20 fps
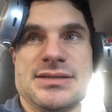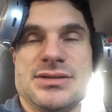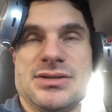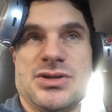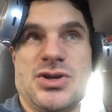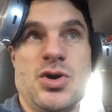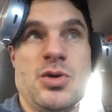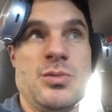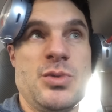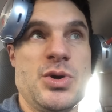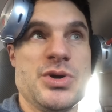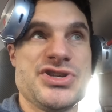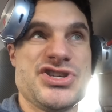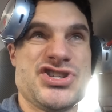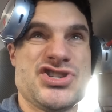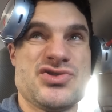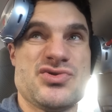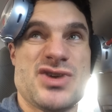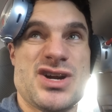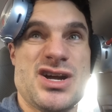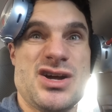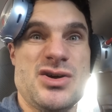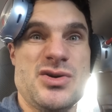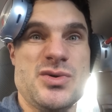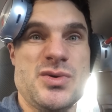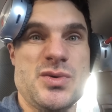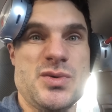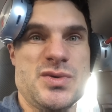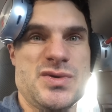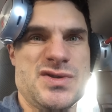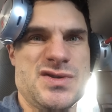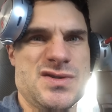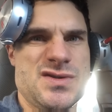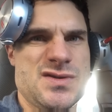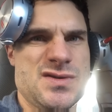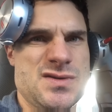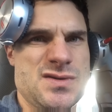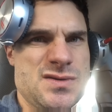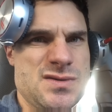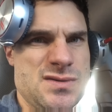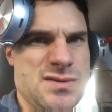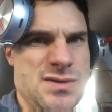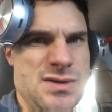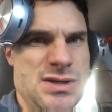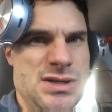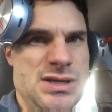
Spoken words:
No more straws.